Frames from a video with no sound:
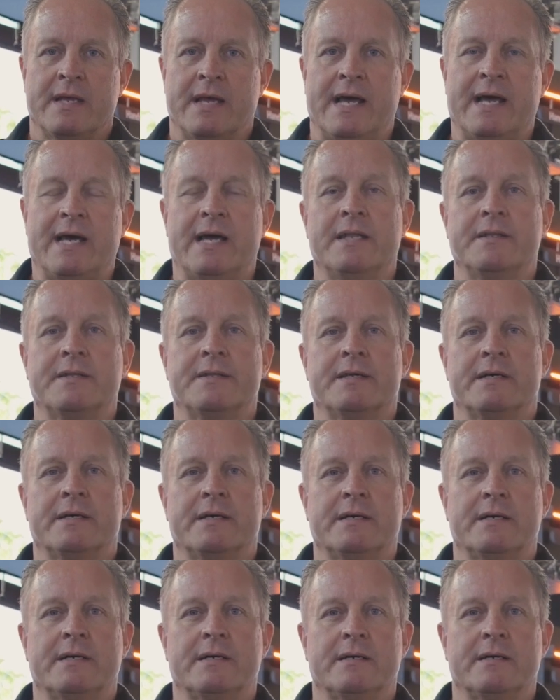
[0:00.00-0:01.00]
And
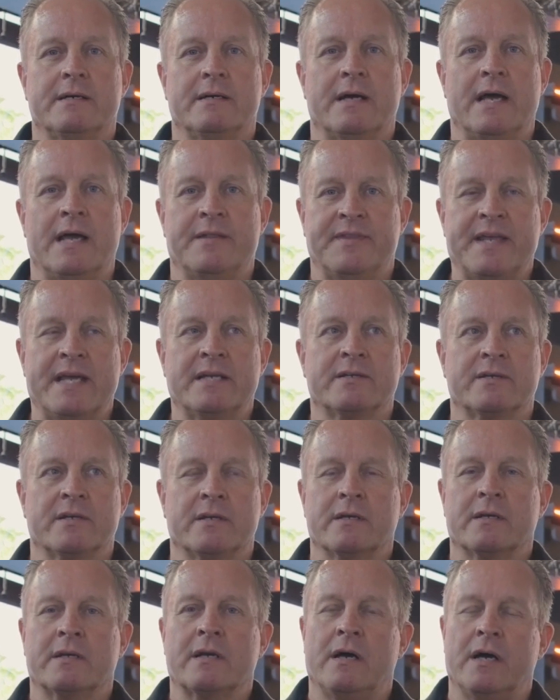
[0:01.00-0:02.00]
that
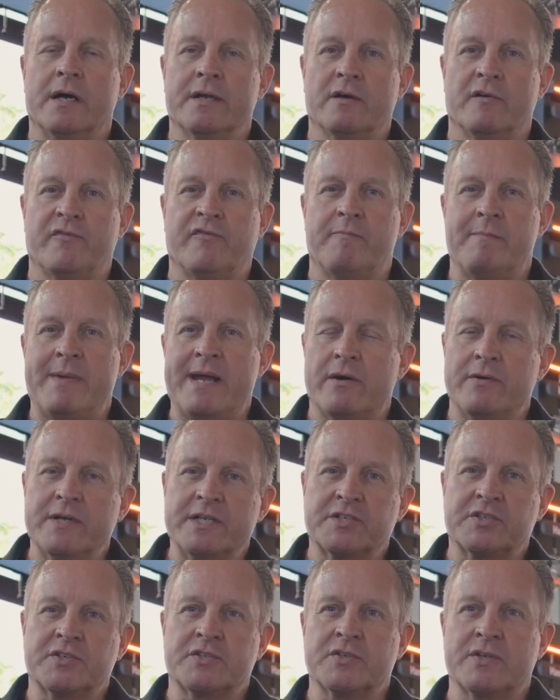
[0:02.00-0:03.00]
kind of
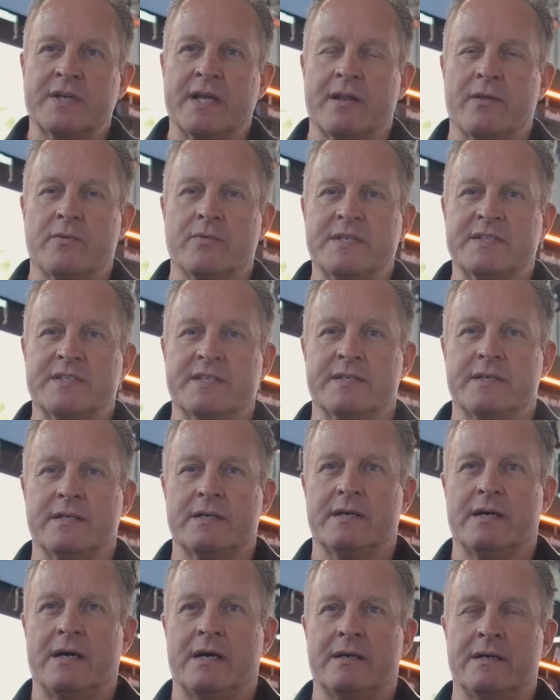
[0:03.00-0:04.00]
married together with
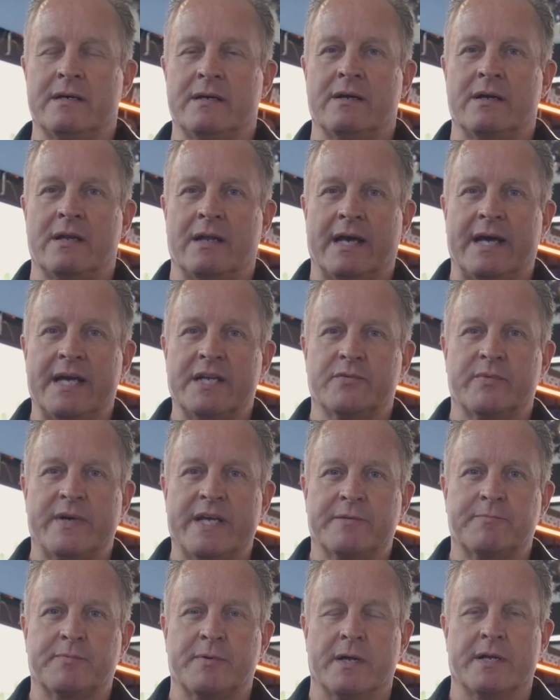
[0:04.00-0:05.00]
a
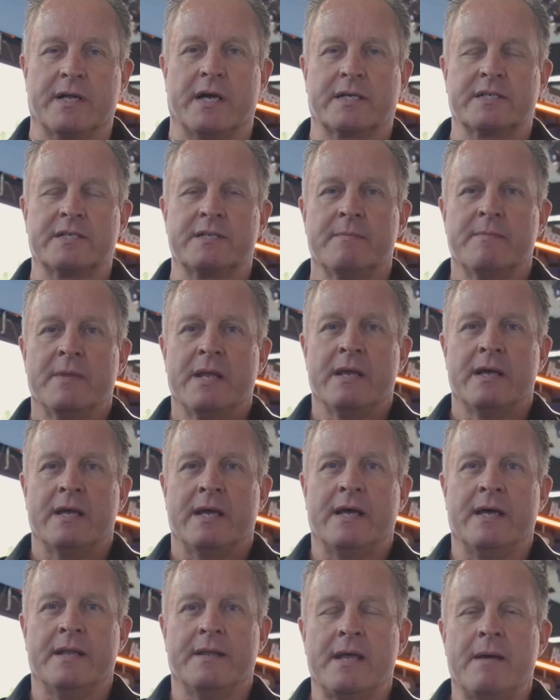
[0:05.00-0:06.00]
lightweight product.
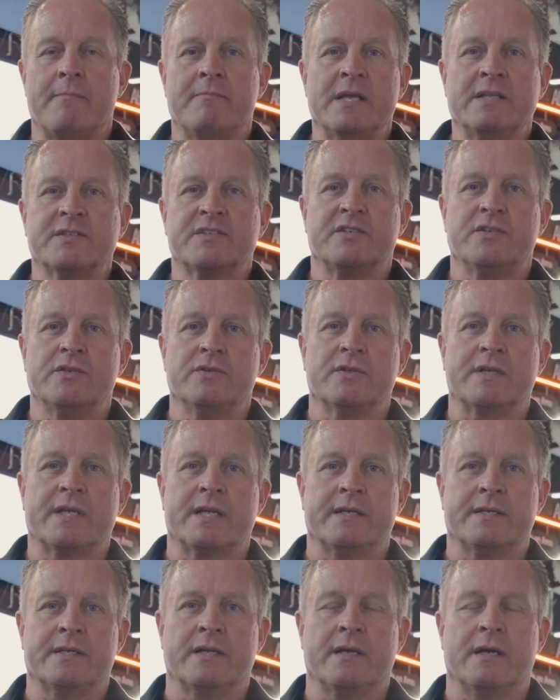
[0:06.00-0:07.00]
And that means you
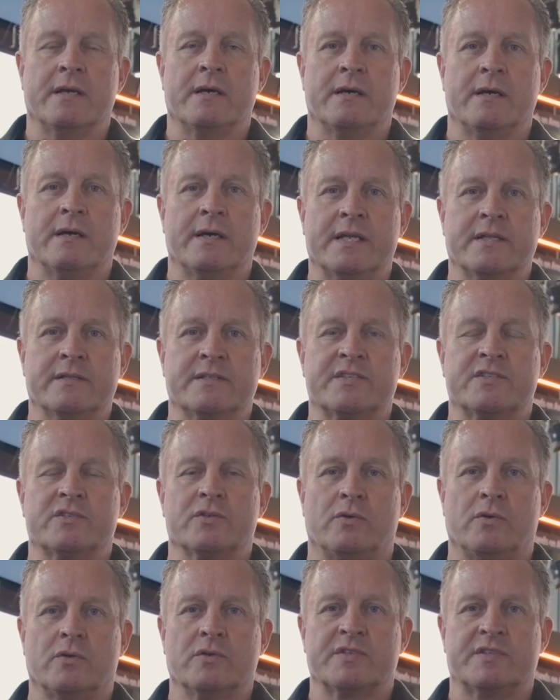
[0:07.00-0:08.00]
can
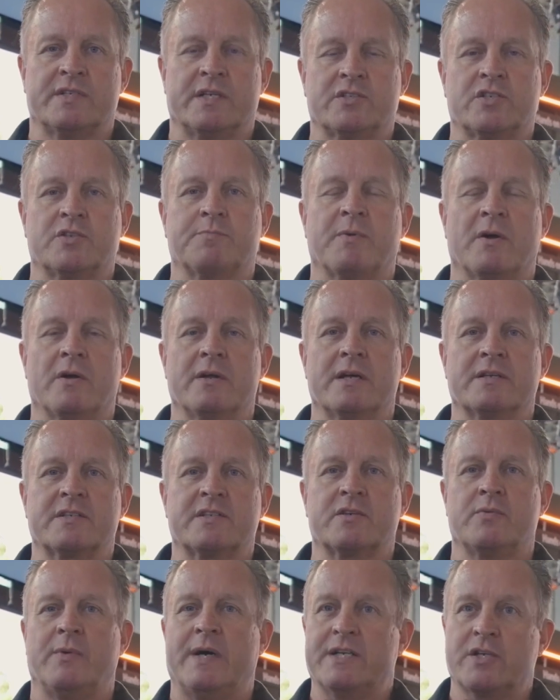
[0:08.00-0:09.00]
install such
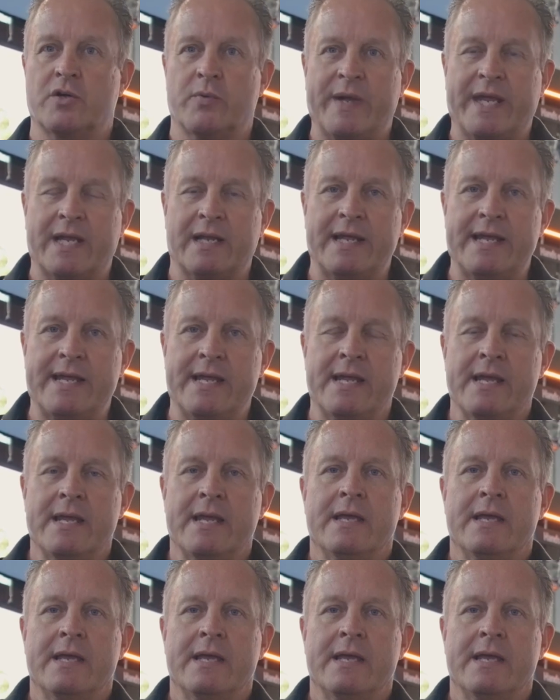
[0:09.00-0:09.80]
products quite quickly.